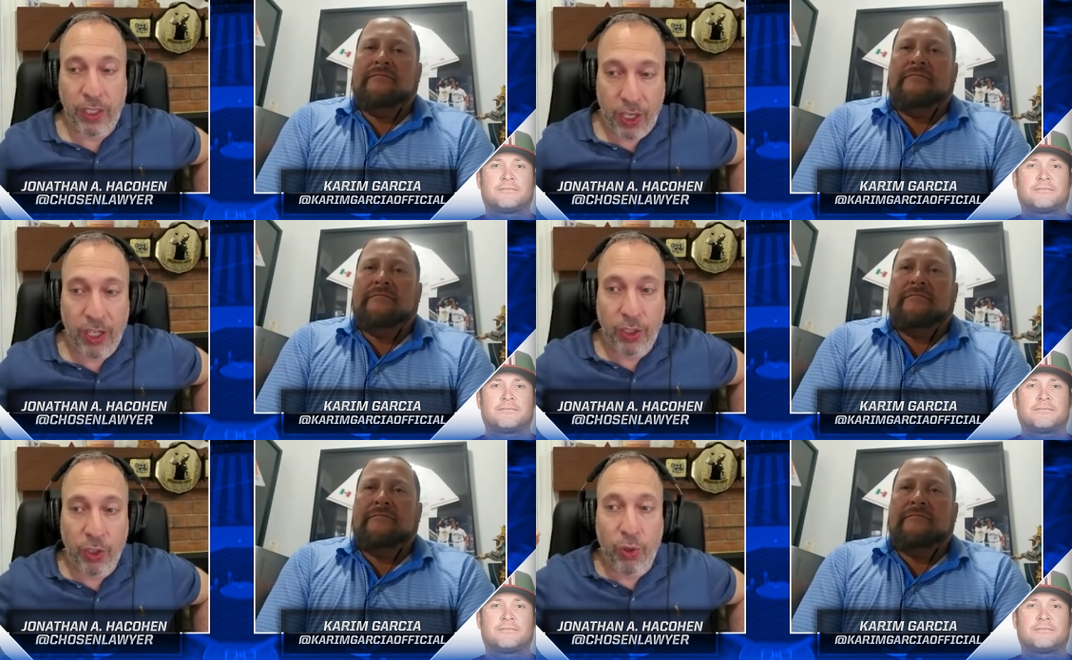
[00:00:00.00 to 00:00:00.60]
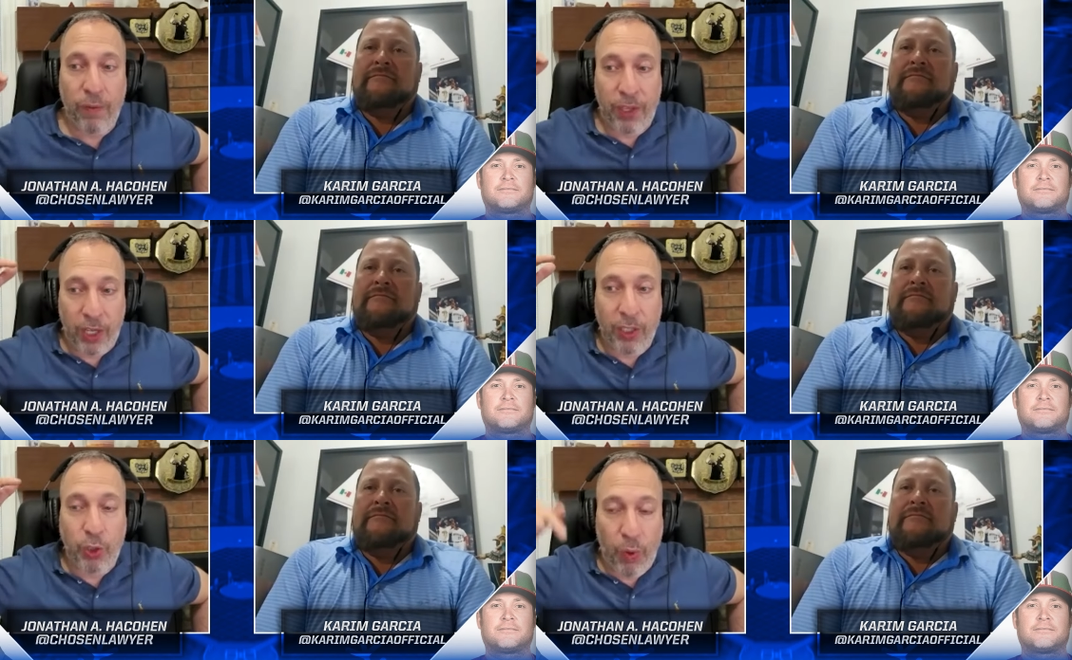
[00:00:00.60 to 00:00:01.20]
Speaker 1: It's going to do if they're
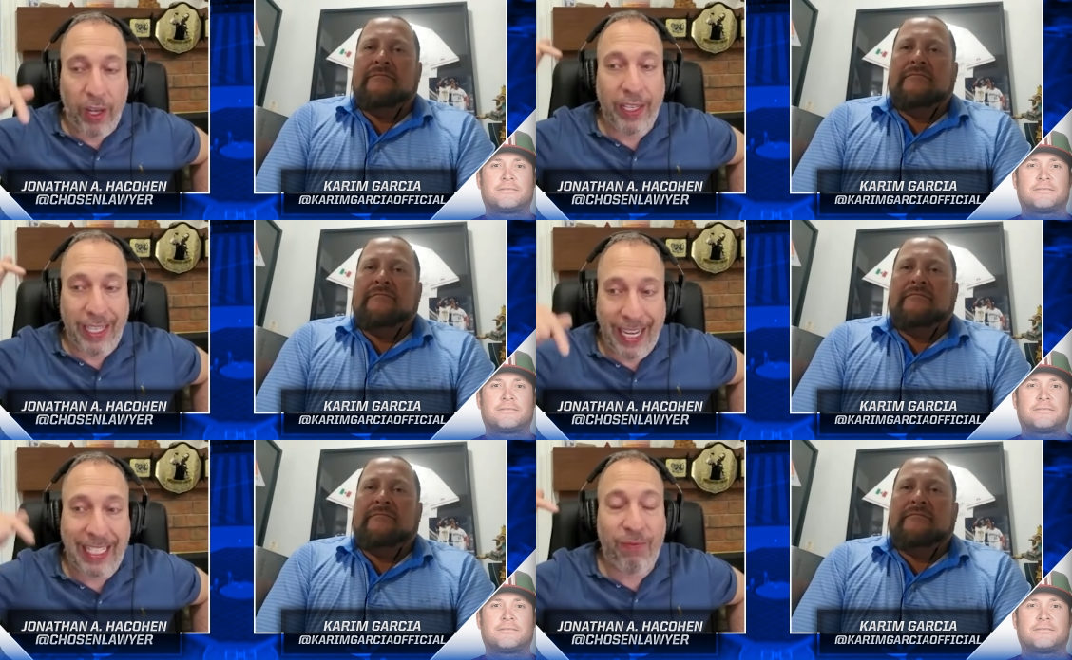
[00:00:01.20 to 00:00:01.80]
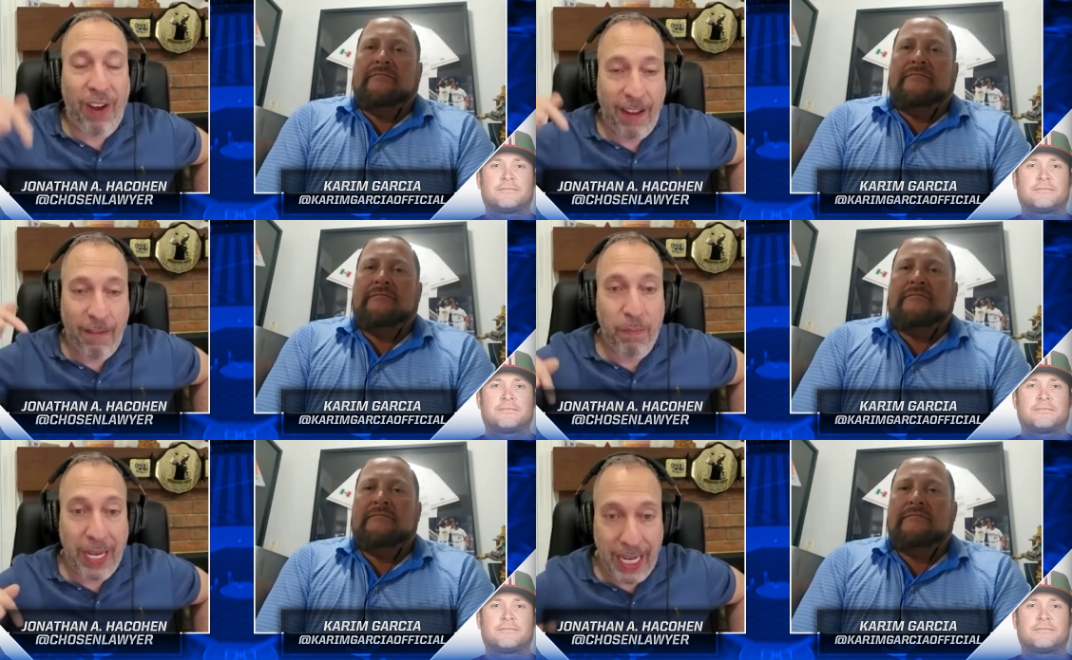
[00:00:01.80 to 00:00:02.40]
going to do well in the next
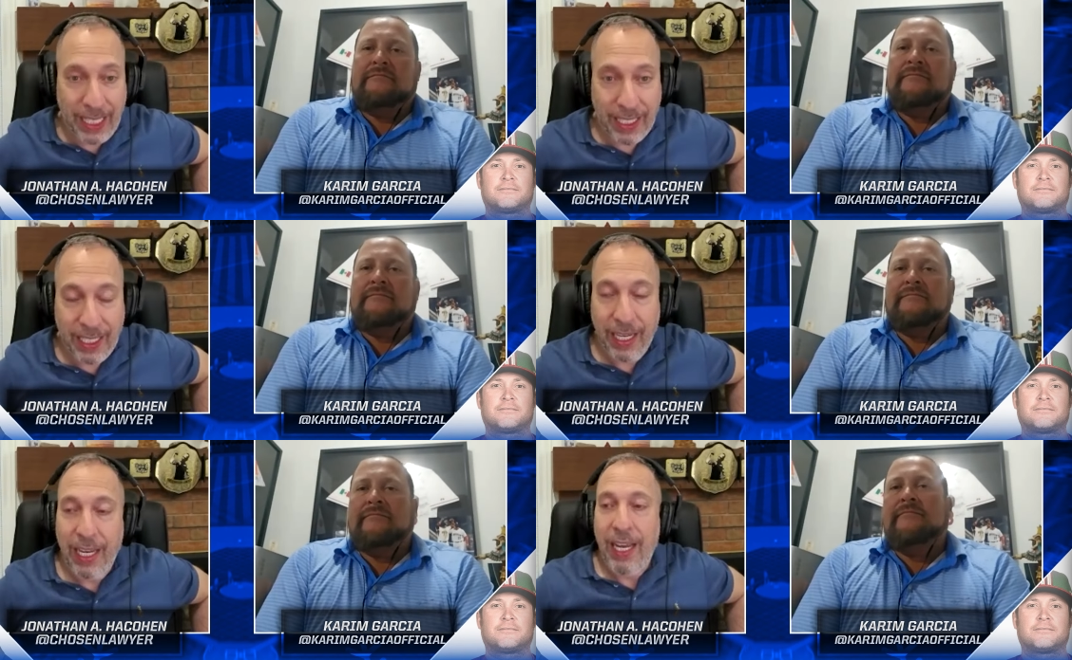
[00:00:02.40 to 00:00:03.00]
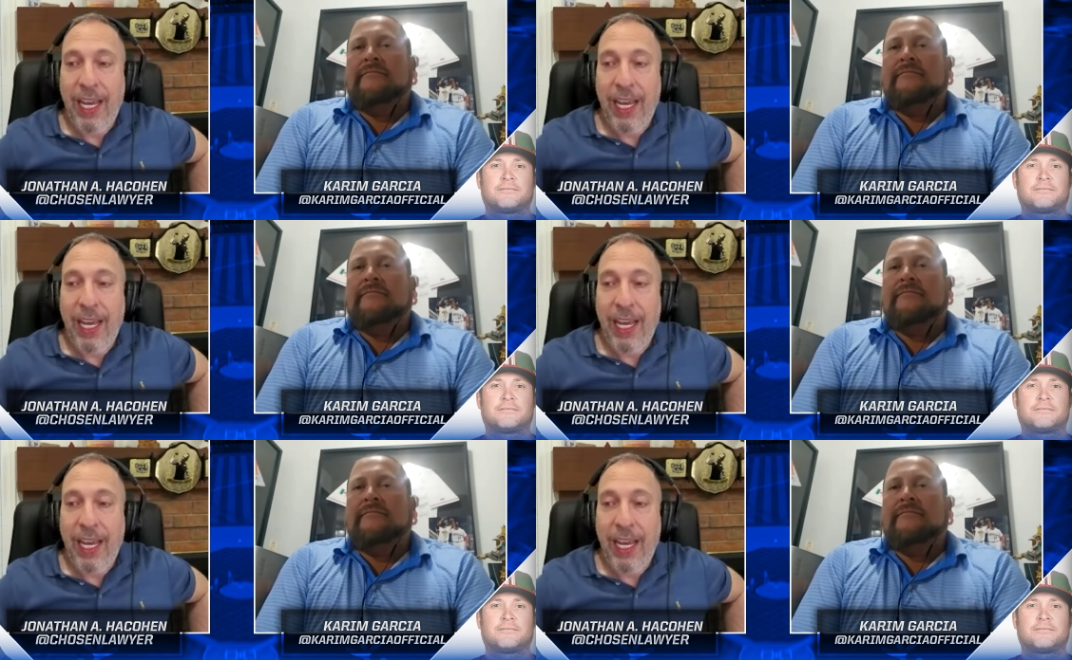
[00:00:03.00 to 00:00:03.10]
5 minutes.